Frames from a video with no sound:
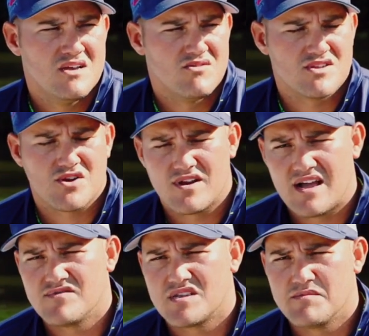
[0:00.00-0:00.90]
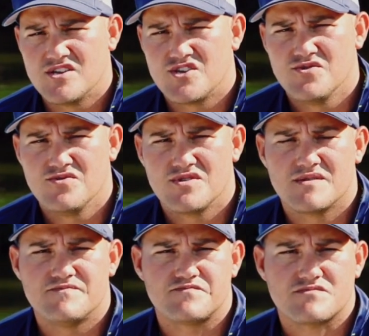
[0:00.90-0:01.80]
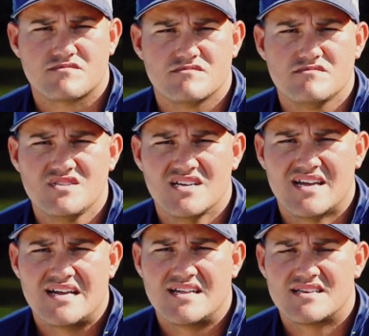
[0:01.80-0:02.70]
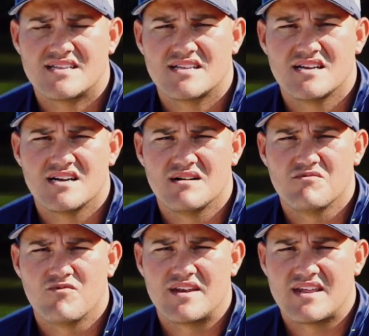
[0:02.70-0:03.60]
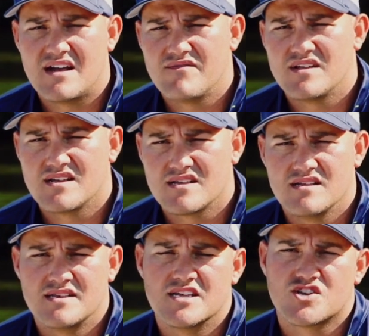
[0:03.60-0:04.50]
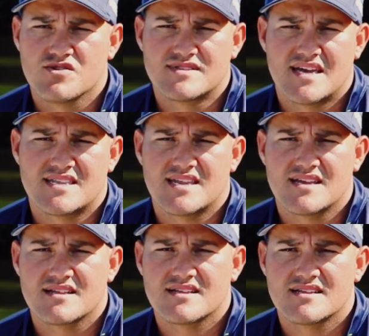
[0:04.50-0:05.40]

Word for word: Well, I started having some issues and uh, went to have additional testing.